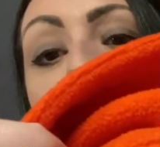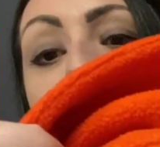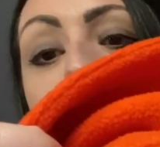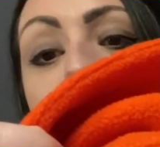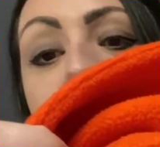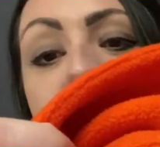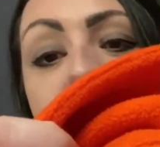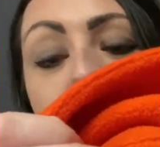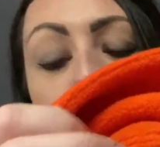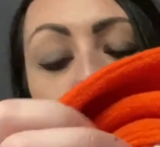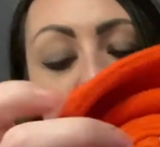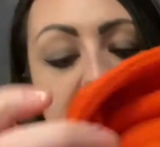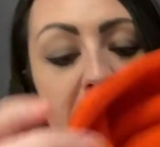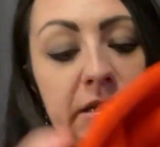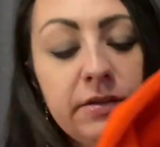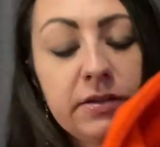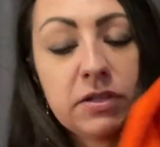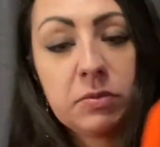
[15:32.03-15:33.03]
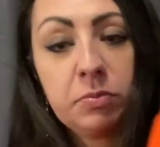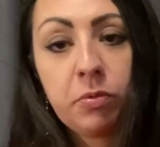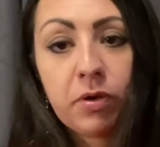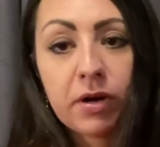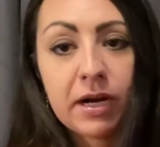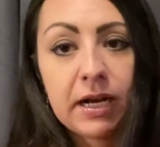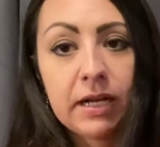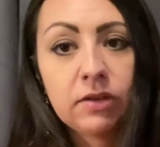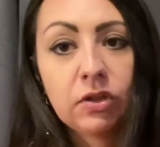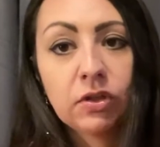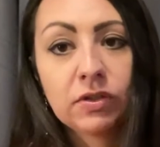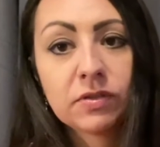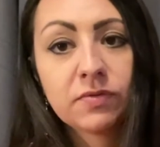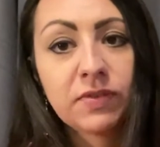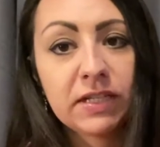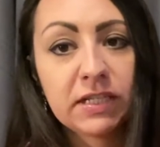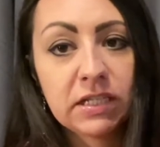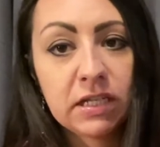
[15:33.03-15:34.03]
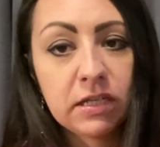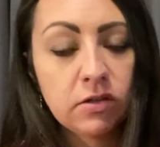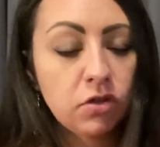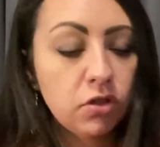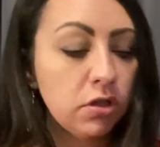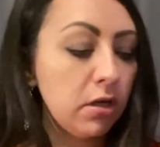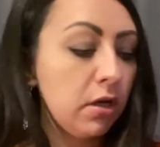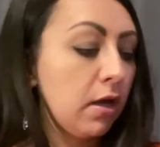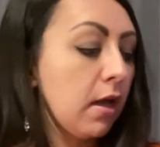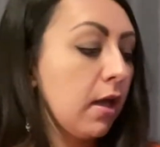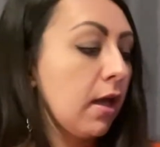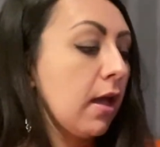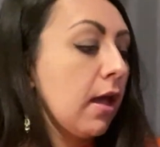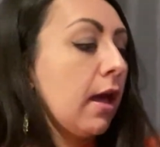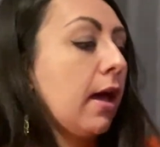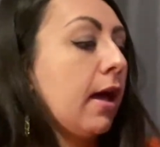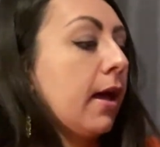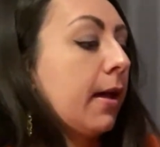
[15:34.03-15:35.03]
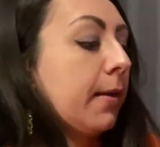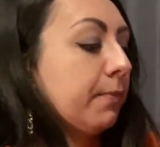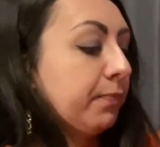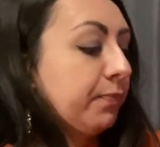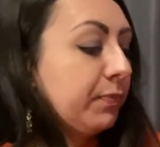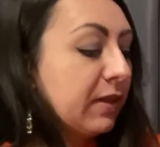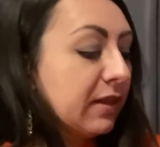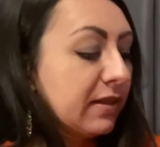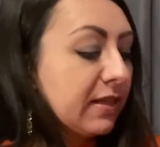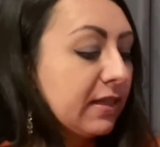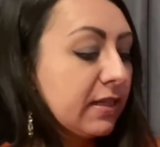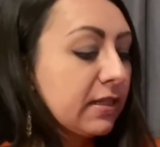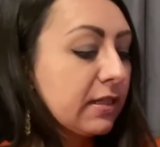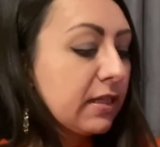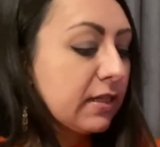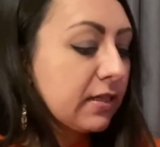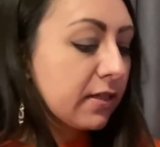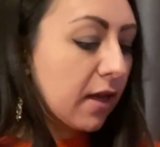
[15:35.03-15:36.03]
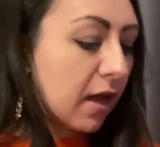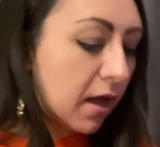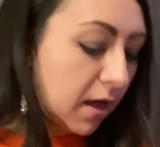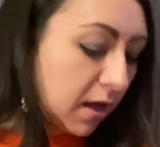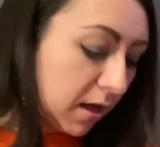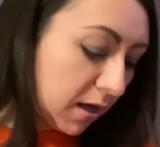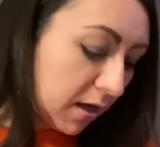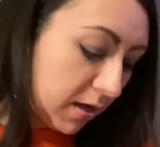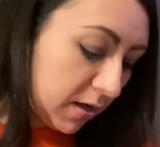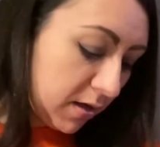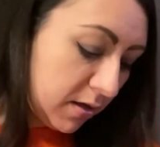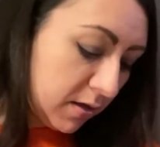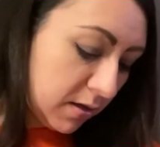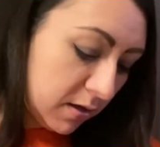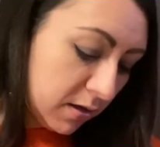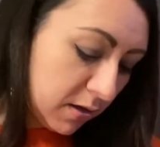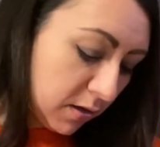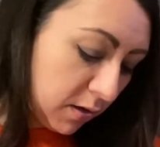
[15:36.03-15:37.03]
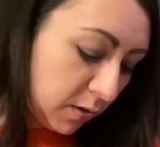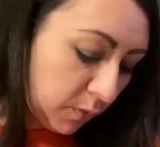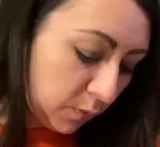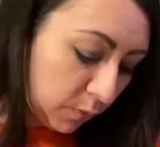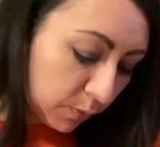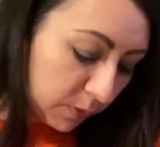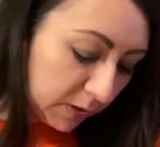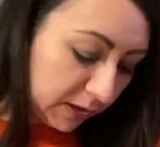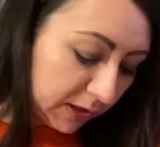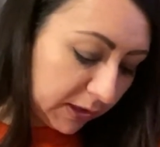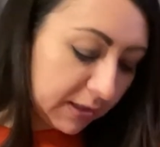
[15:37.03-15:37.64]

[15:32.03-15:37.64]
for Victoria's Secret Sport, and it looks vintage. But this is a really